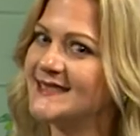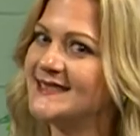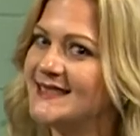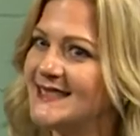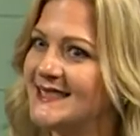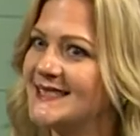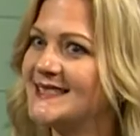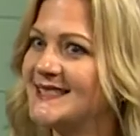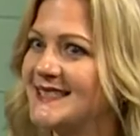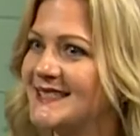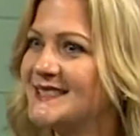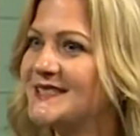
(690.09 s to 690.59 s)

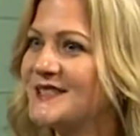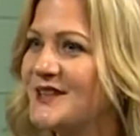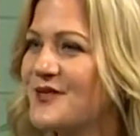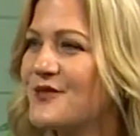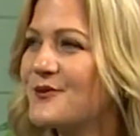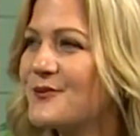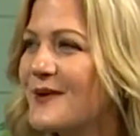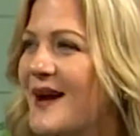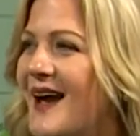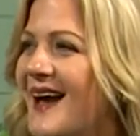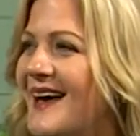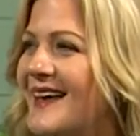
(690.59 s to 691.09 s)
this is a
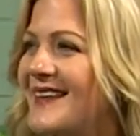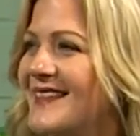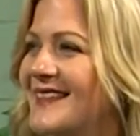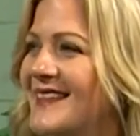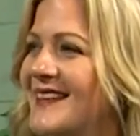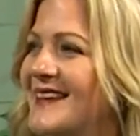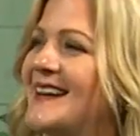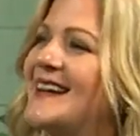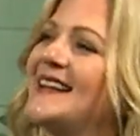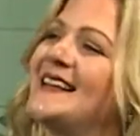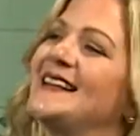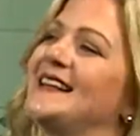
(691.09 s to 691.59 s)
threat
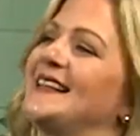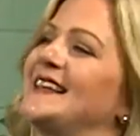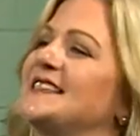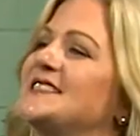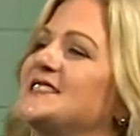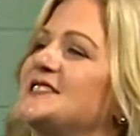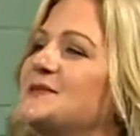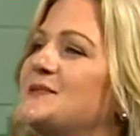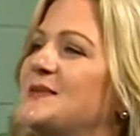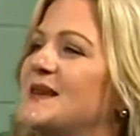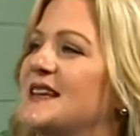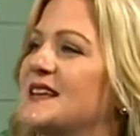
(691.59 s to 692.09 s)
that I
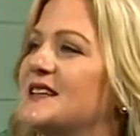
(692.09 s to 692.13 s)
need to be